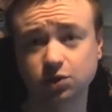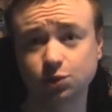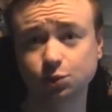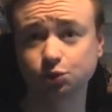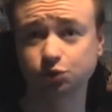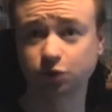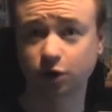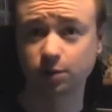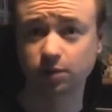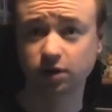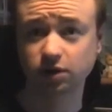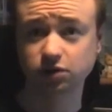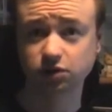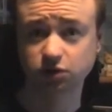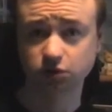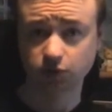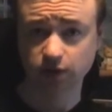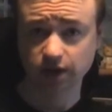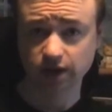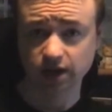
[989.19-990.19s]
called Robots
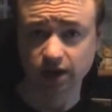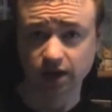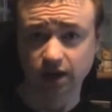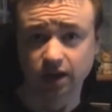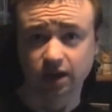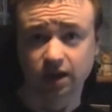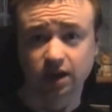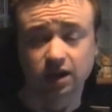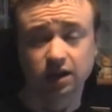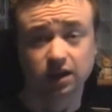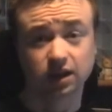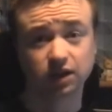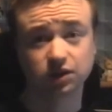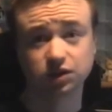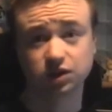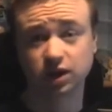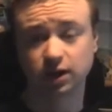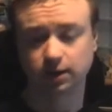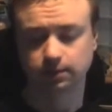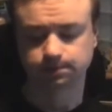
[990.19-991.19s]
3
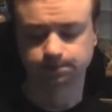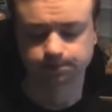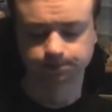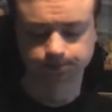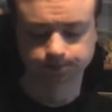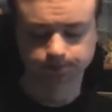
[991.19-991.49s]
next year.